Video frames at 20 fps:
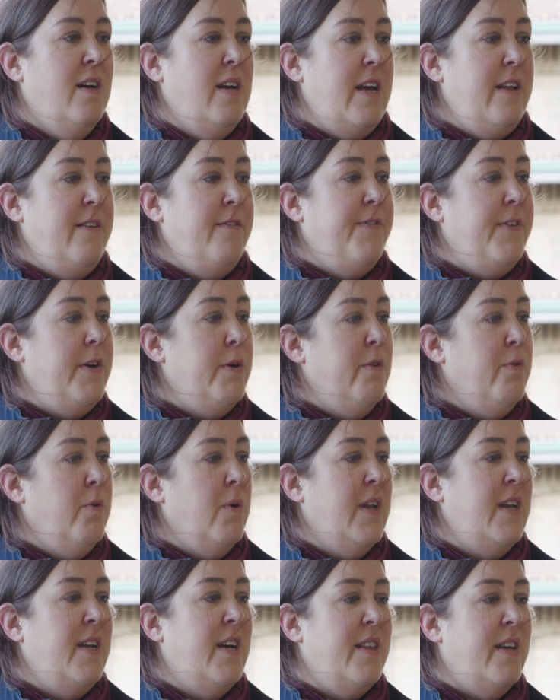In view of
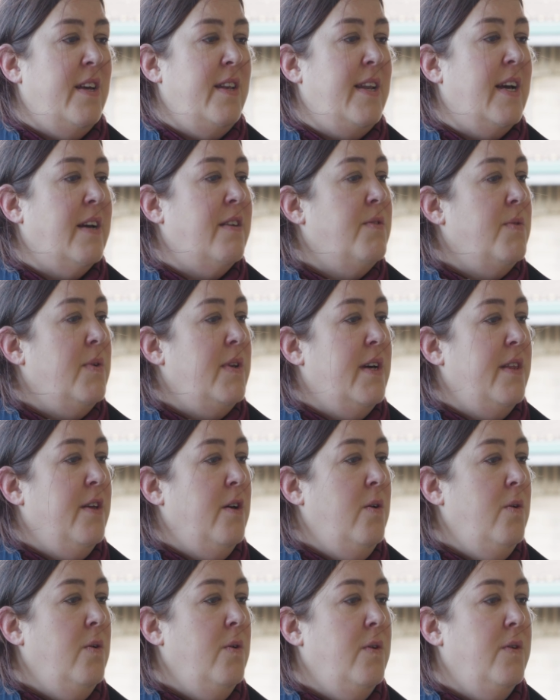one another, next to another
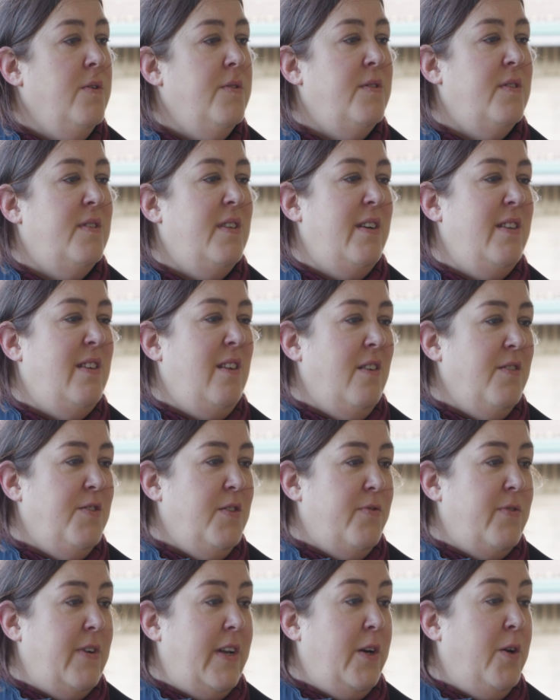horse. There's lots
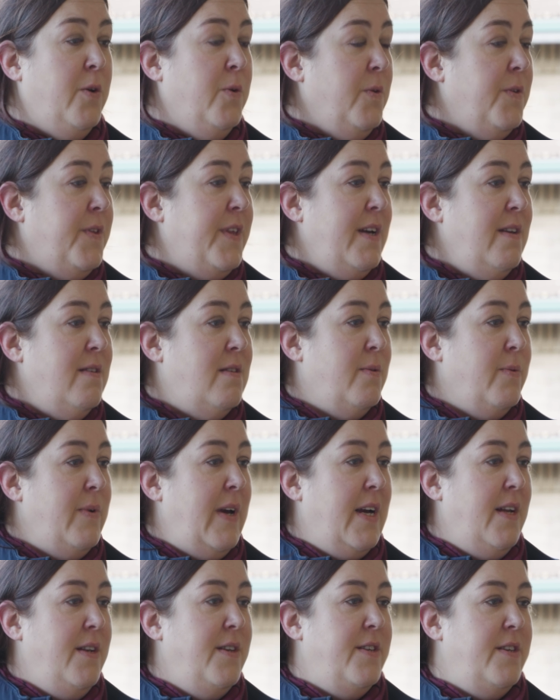of really cool things that we
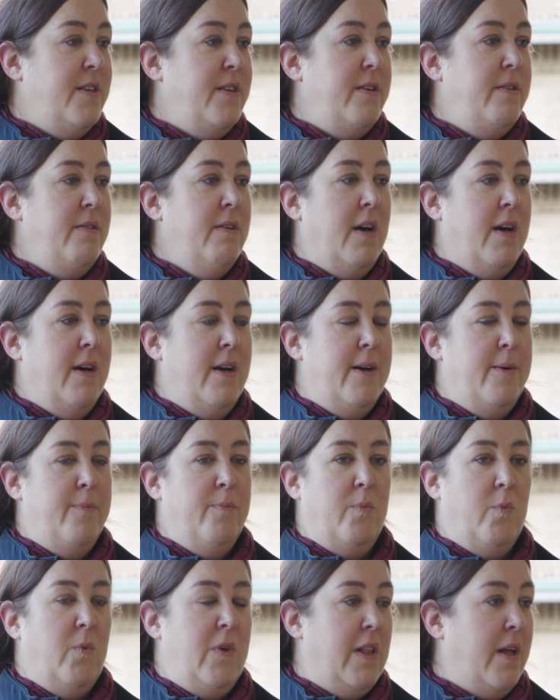can do
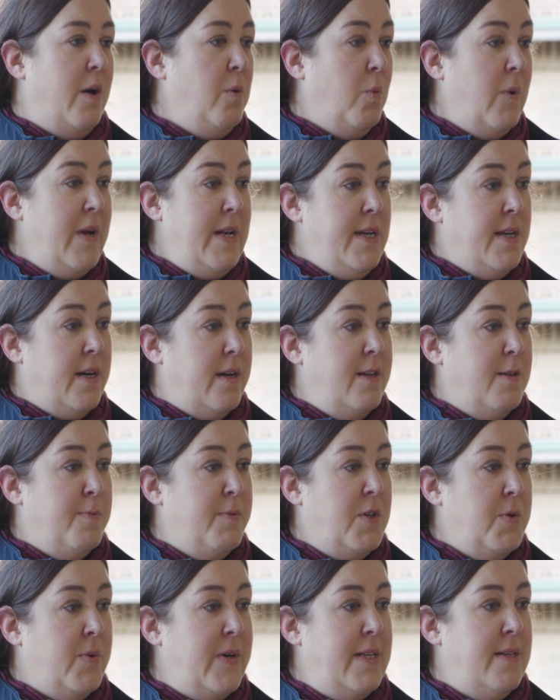with like windows
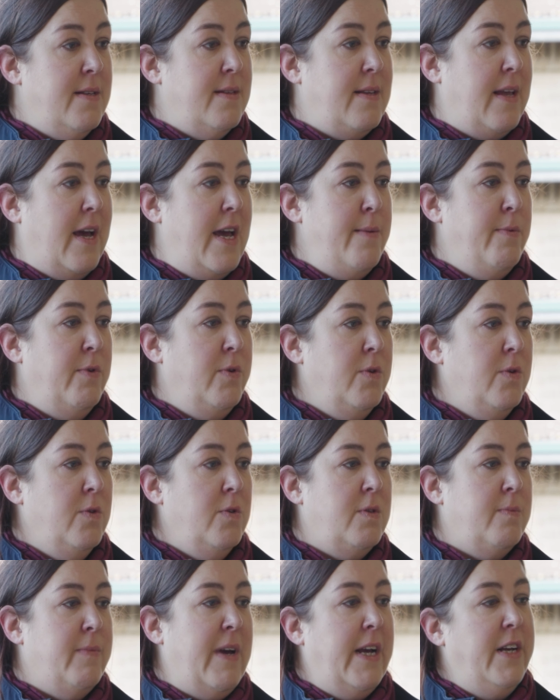between
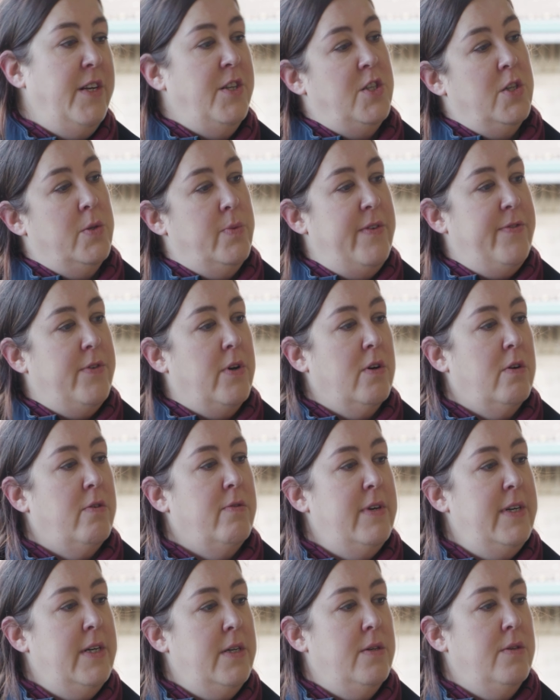stables, making sure we've got
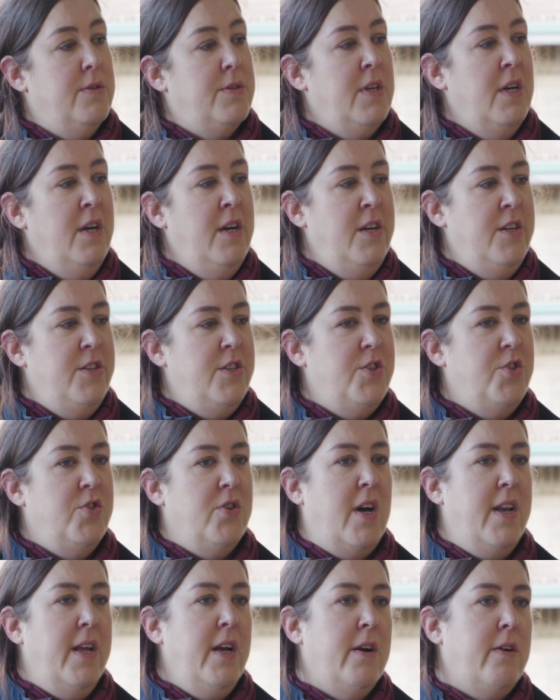grills, just
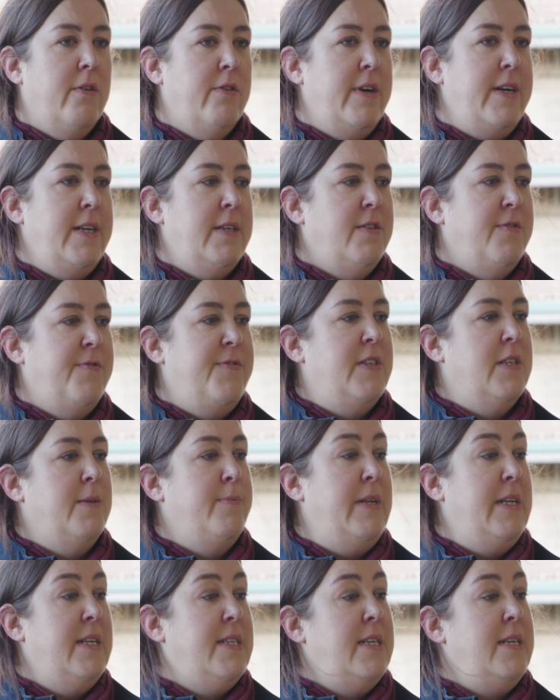trying to increase
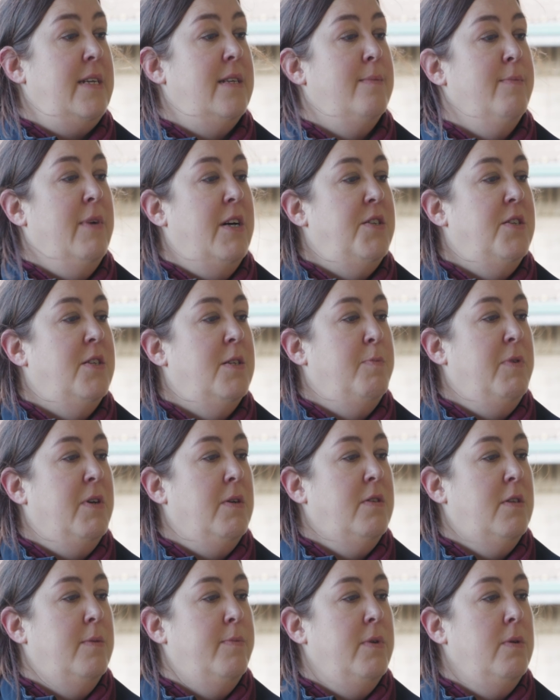visibility as much as
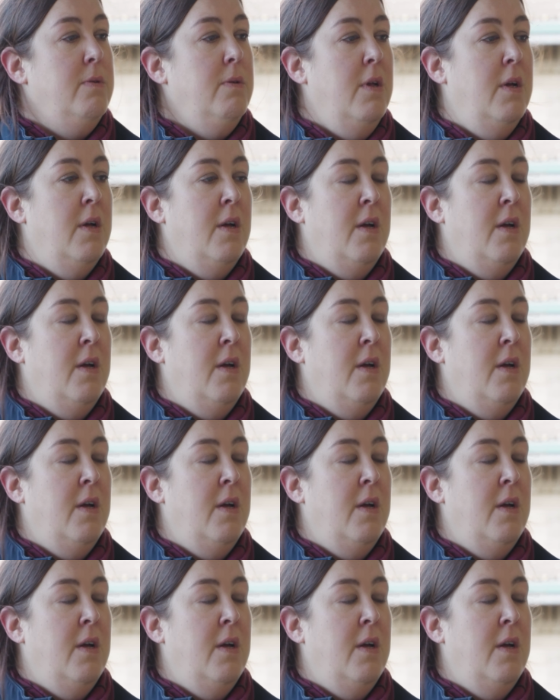possible.